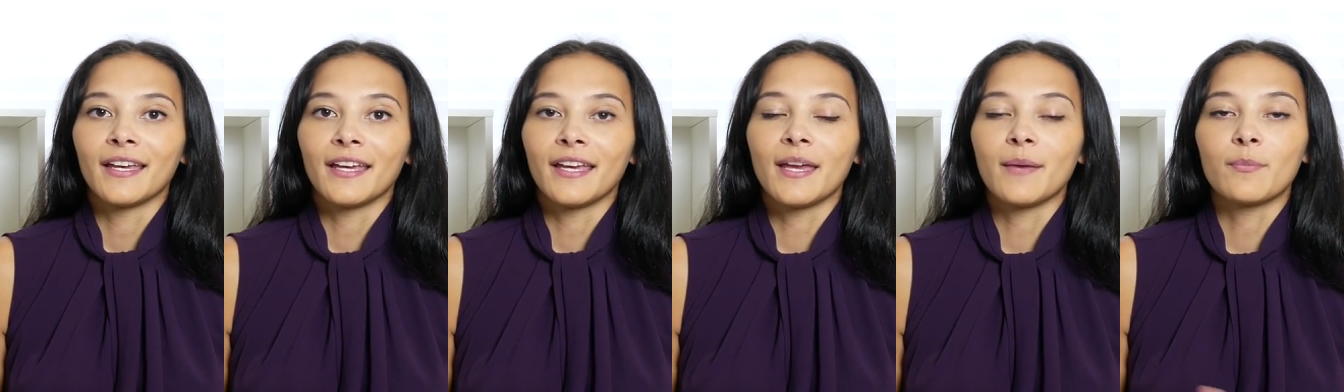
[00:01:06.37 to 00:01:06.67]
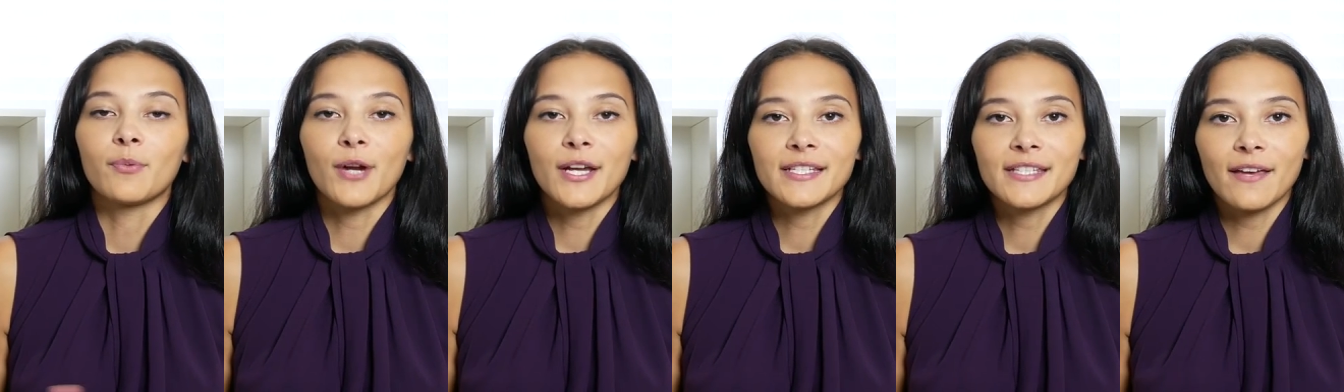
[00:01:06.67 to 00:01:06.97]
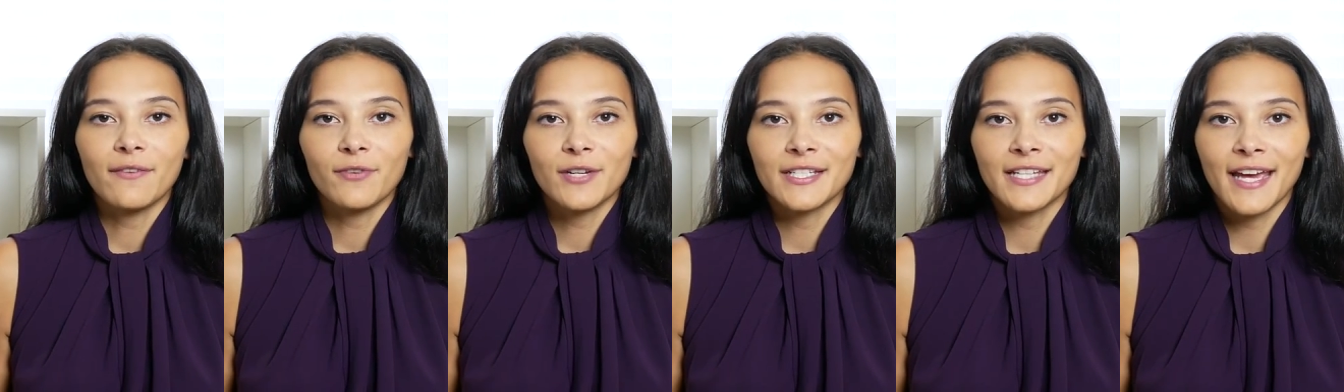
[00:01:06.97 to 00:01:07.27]
Embrace
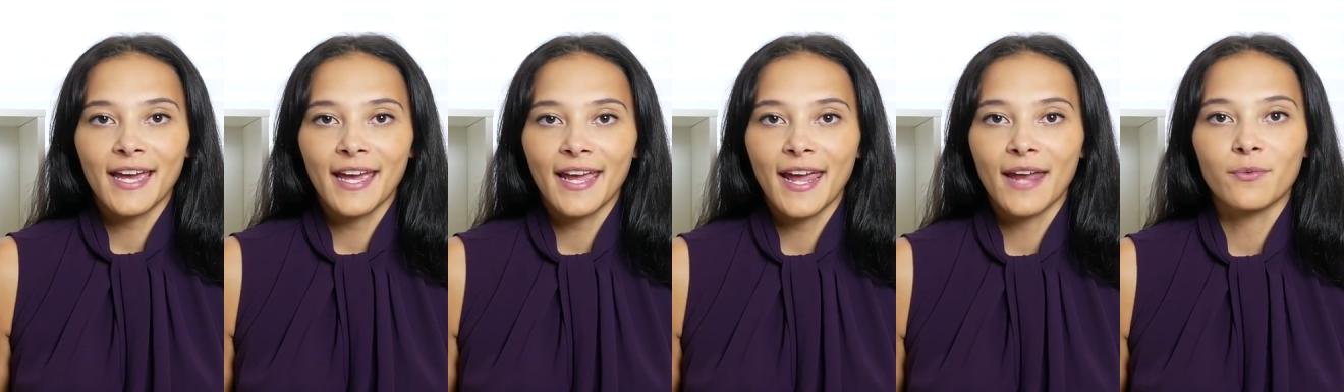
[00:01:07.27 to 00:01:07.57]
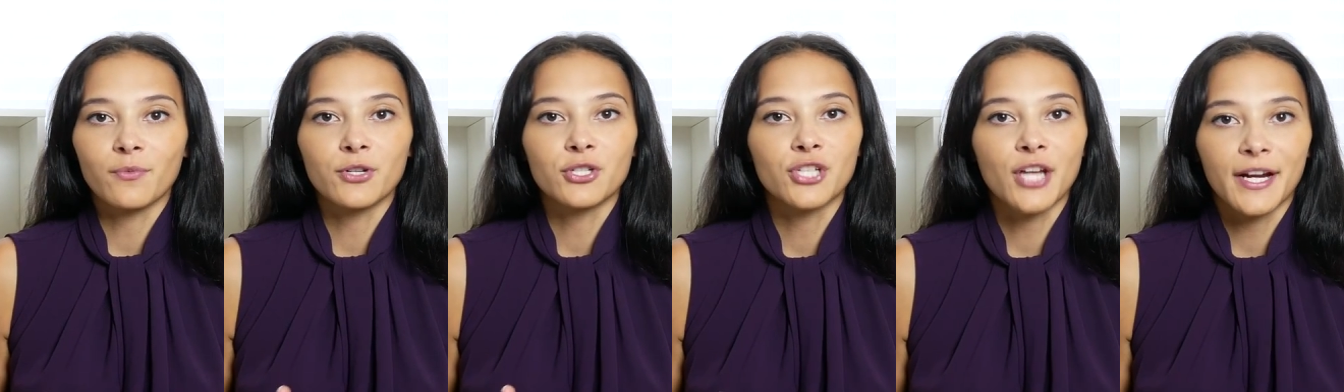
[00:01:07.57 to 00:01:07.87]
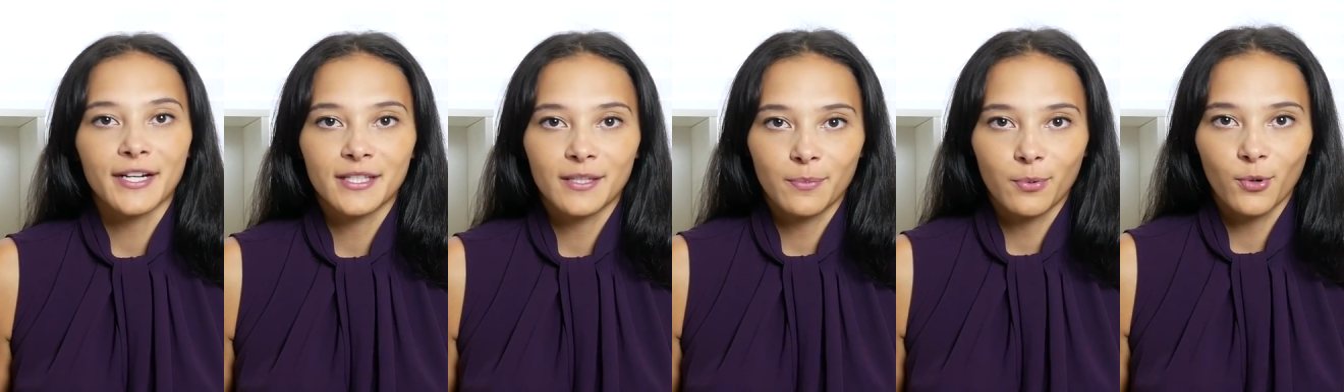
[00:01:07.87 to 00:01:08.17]
every day and
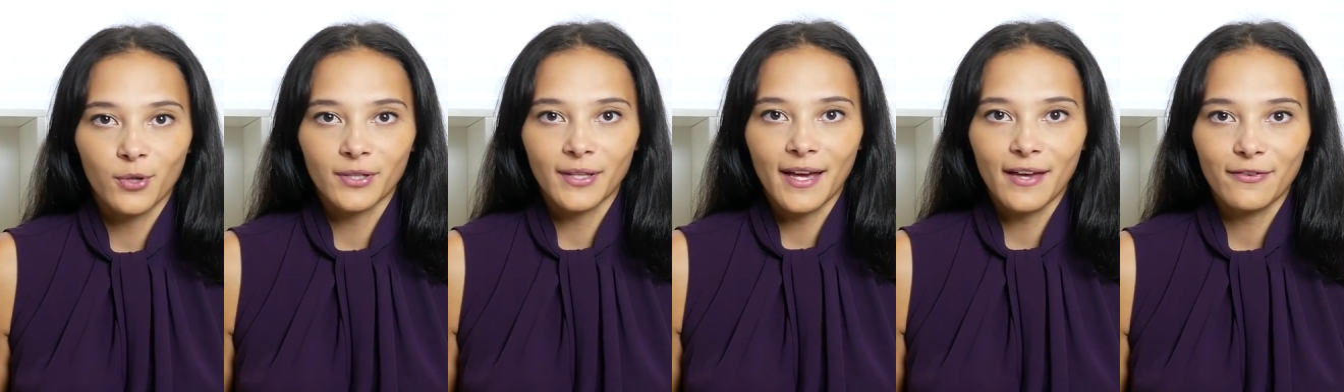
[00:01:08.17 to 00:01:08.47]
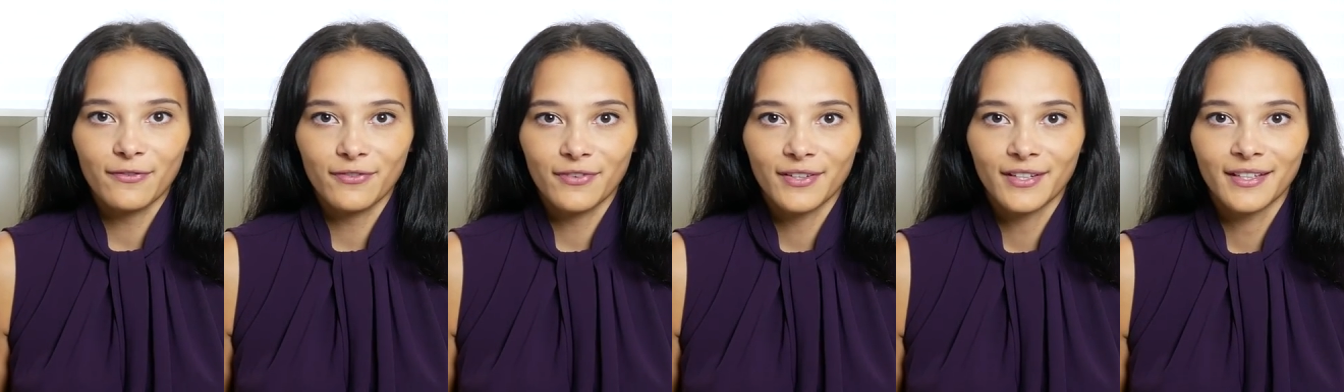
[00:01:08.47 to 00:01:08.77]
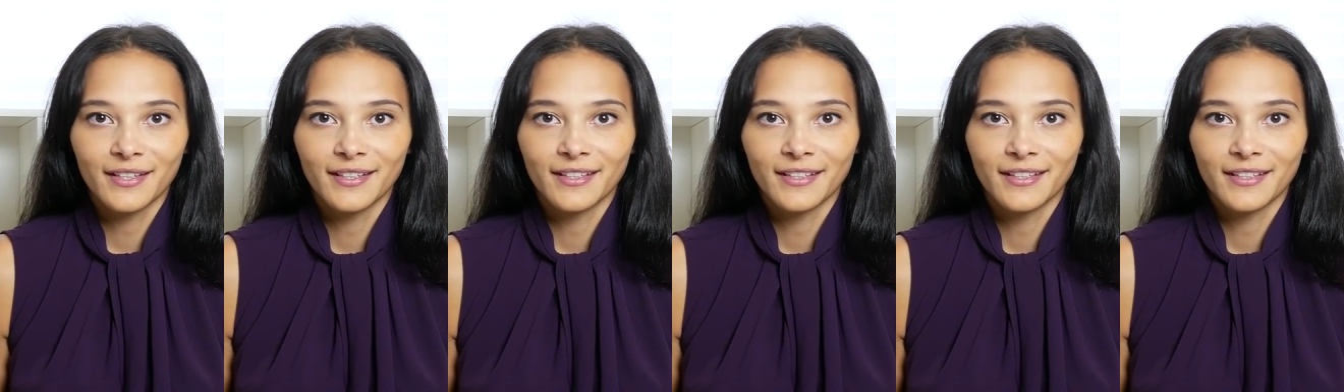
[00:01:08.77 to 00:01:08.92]
reject the poor life.